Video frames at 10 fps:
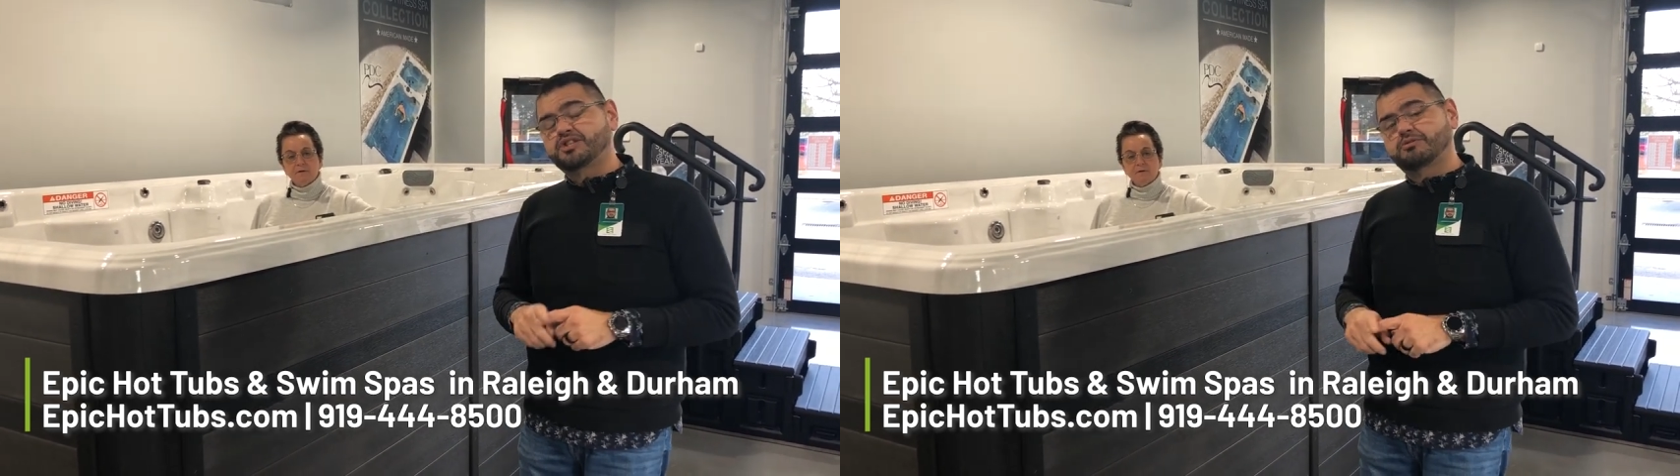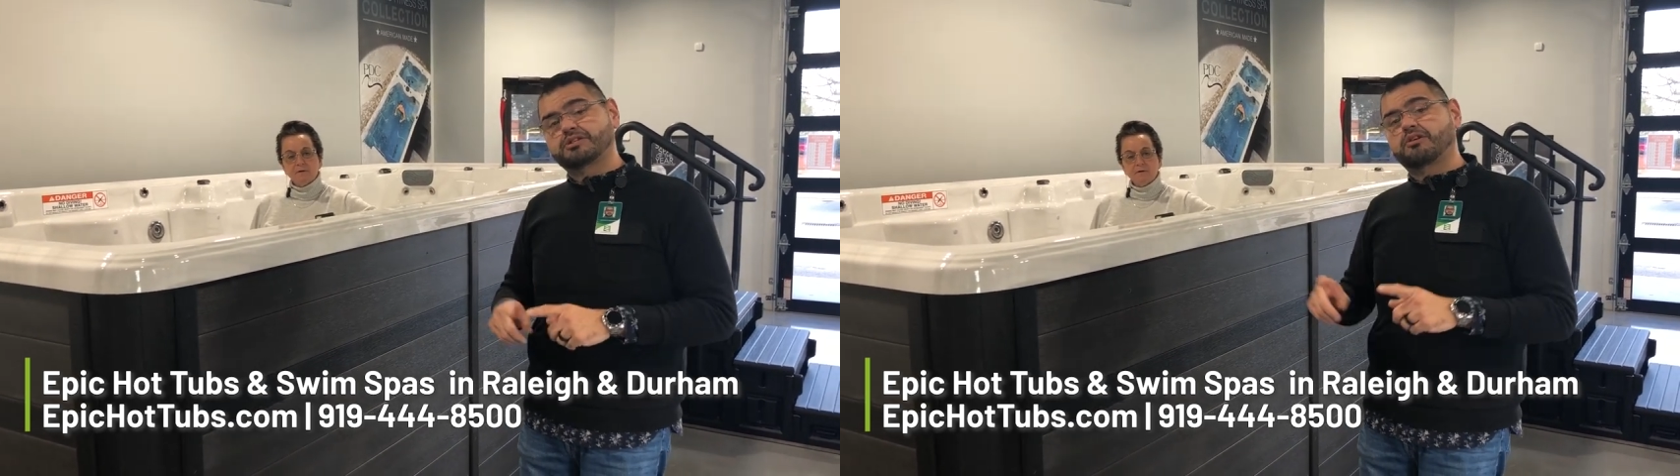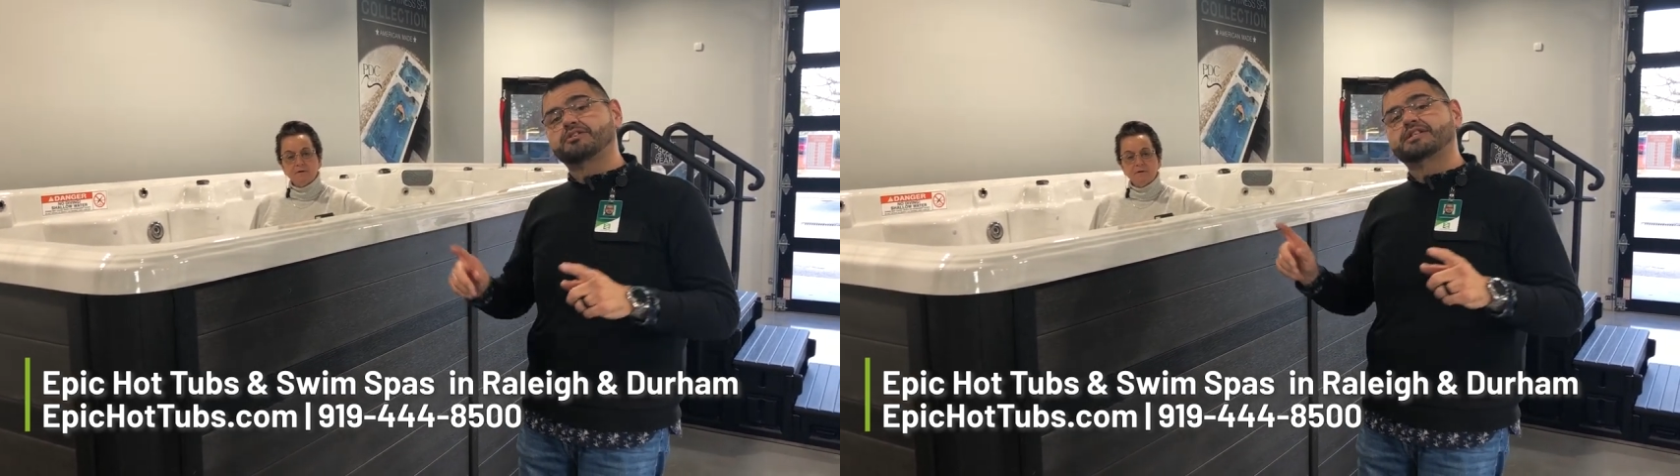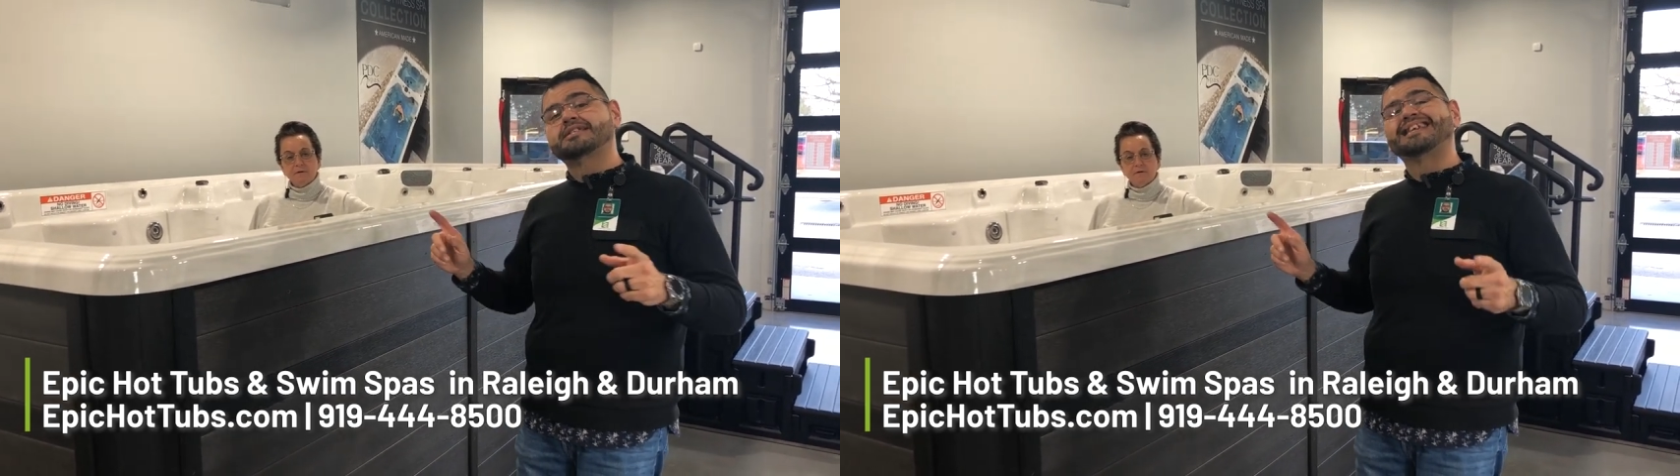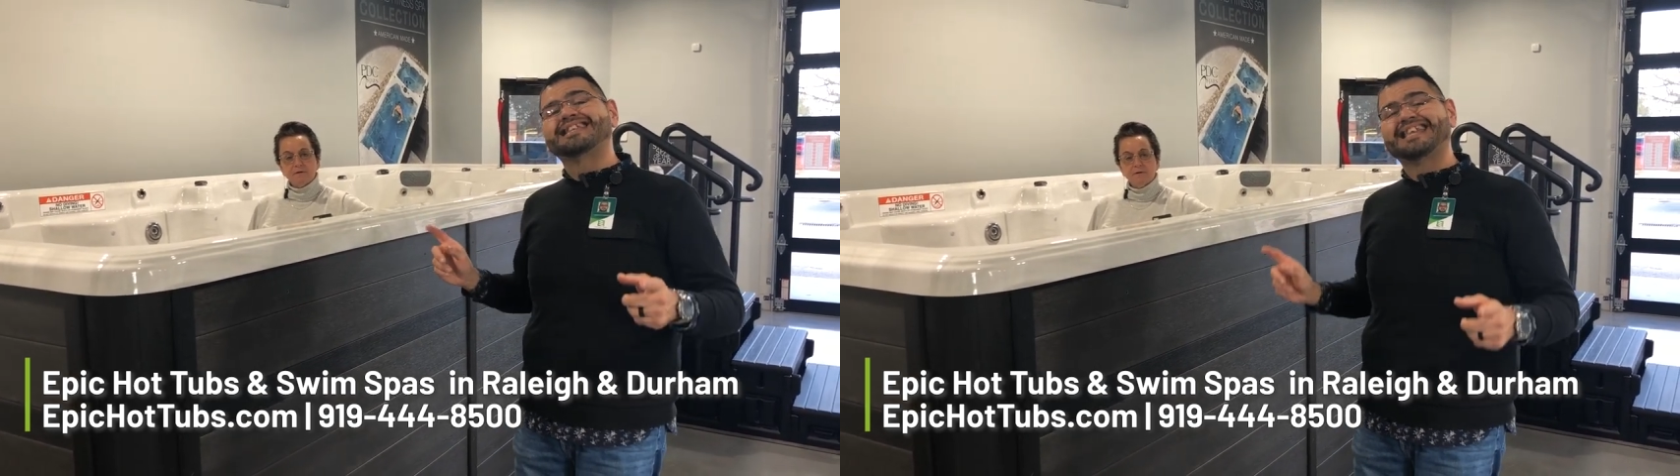to as large
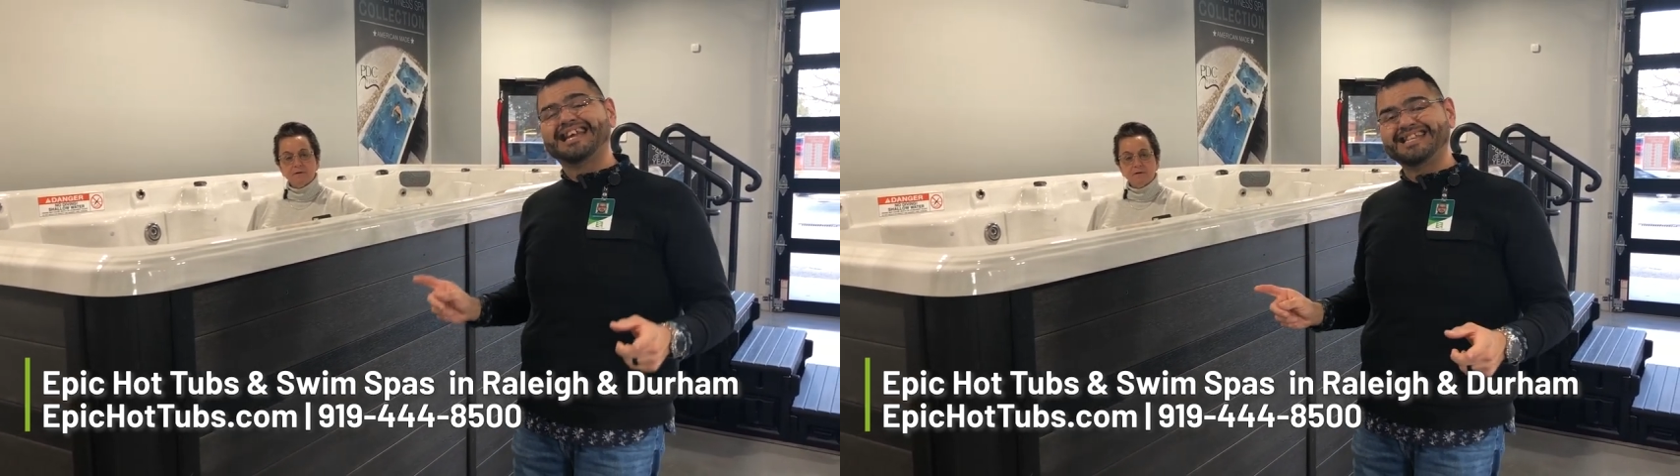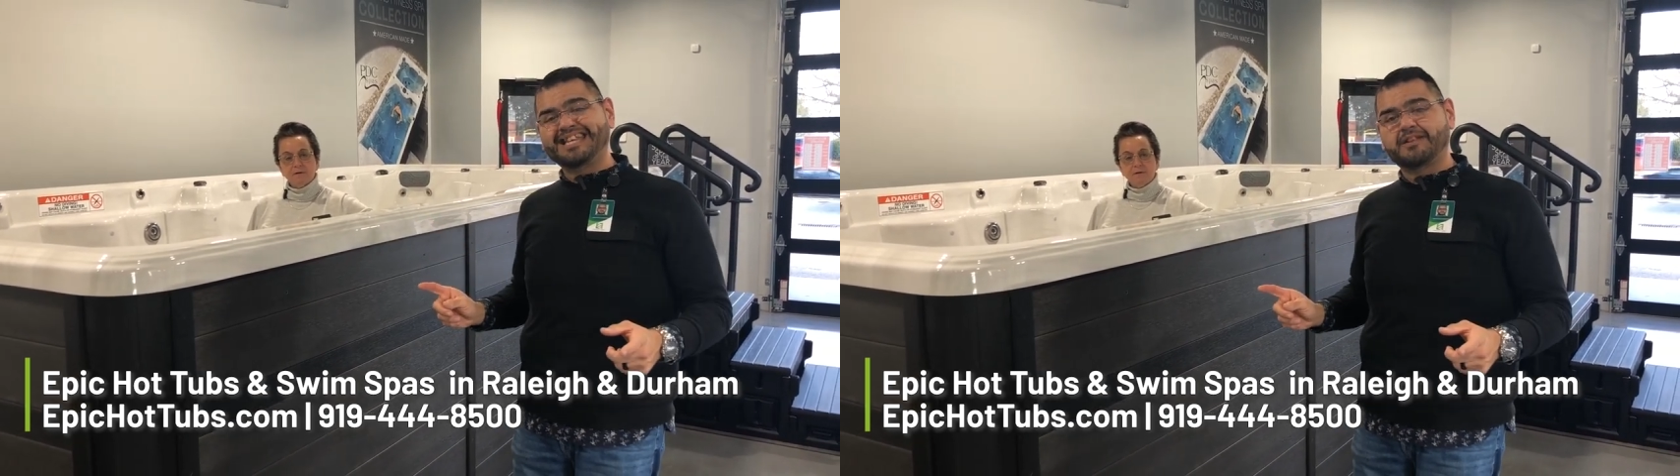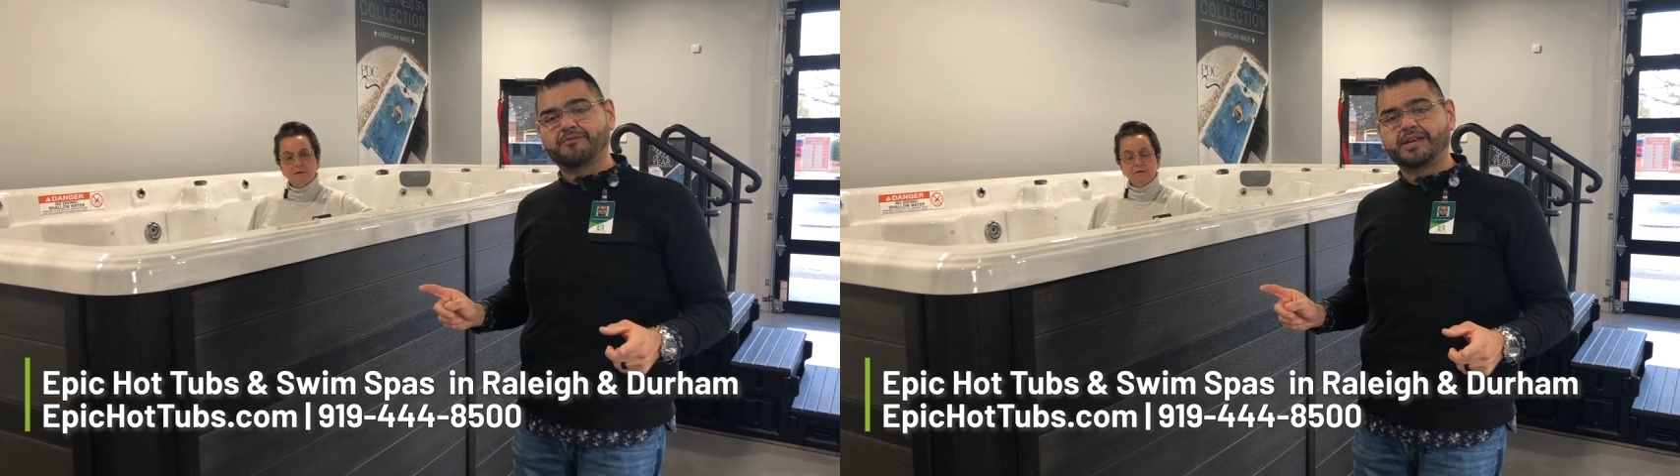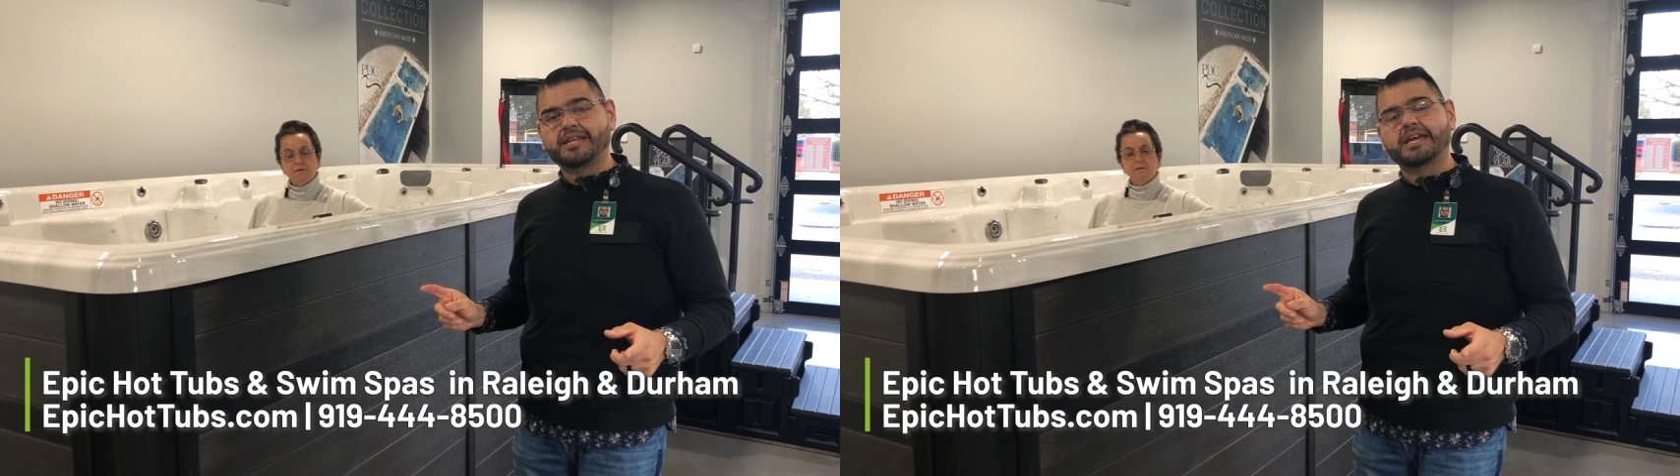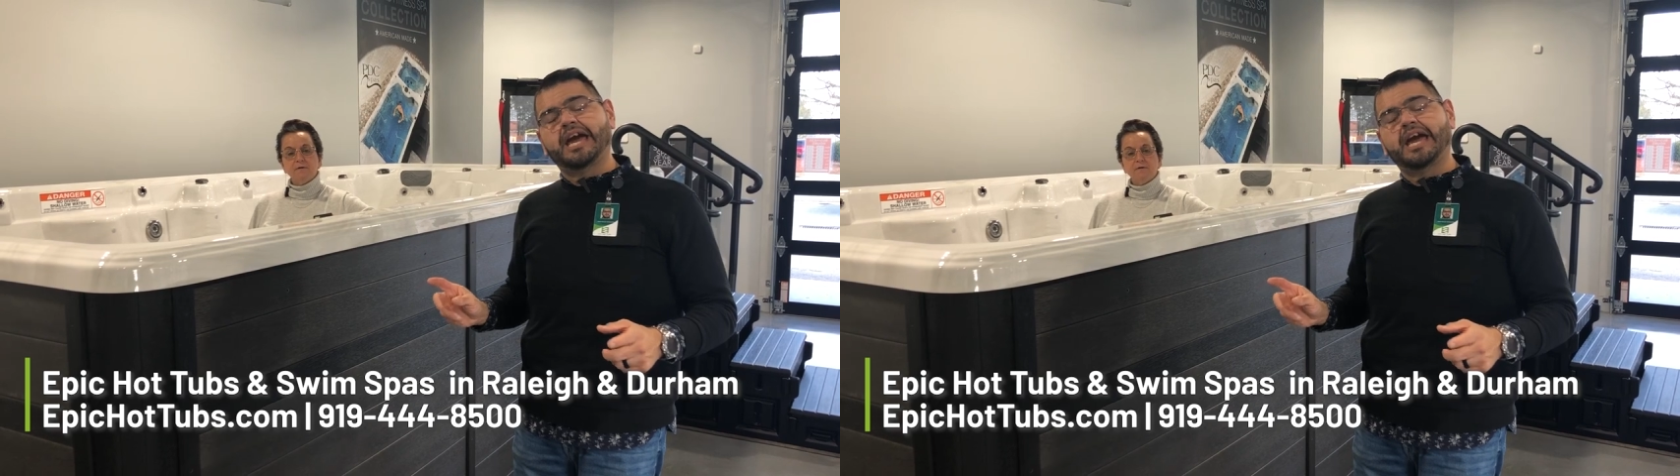as 19 feet.